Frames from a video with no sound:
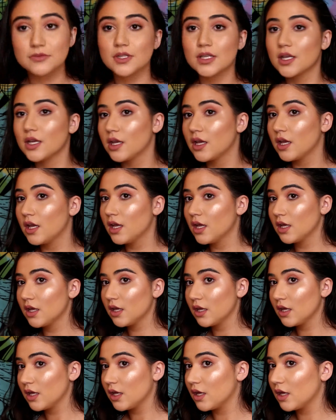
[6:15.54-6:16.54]

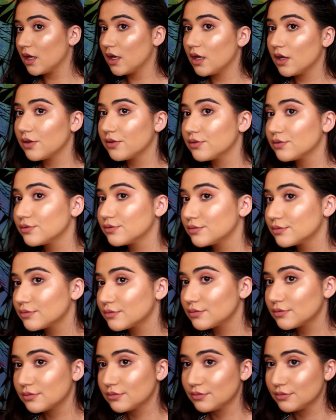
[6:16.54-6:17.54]

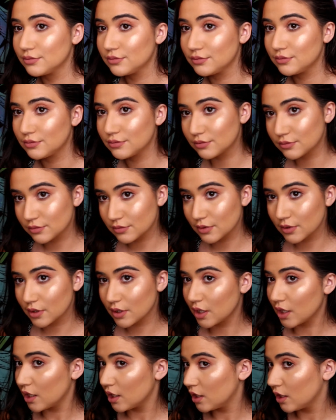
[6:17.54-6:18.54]

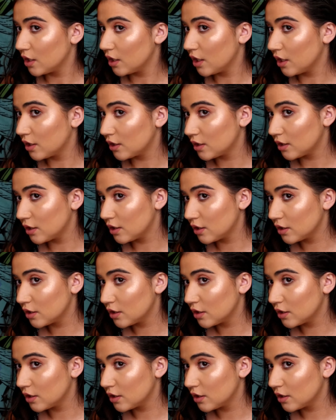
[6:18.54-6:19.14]
Nothing is said.